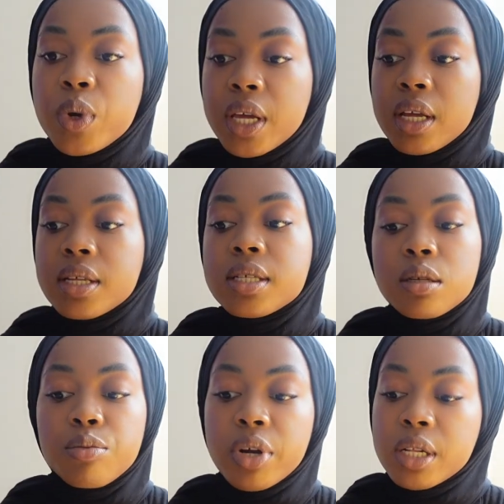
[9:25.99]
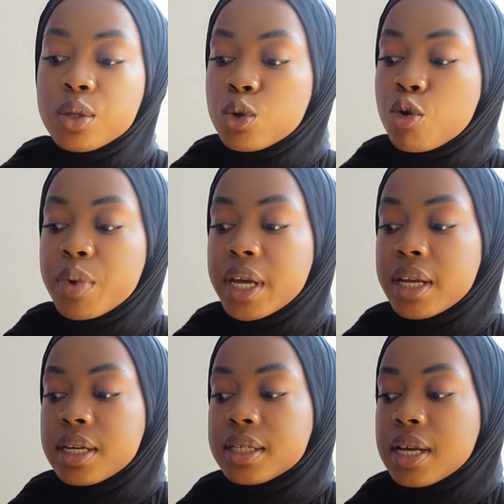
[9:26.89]
we did some brainstorming
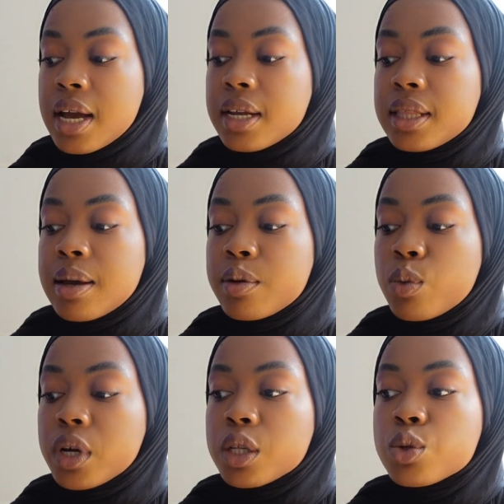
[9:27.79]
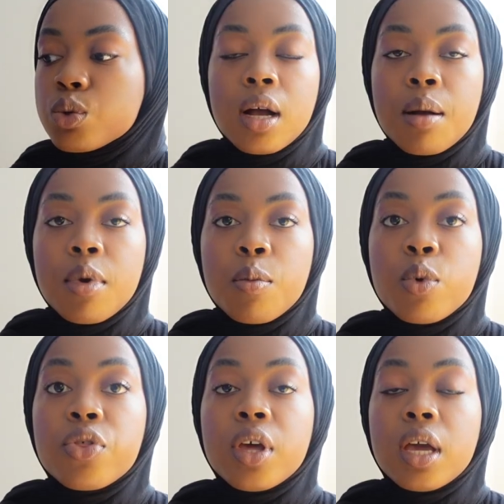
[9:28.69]
and decided that we wanted to come up
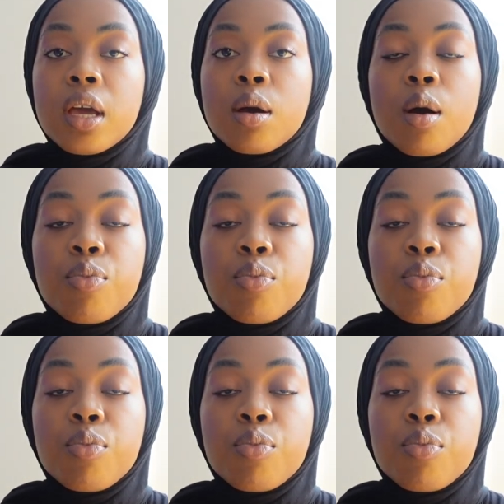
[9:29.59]
with a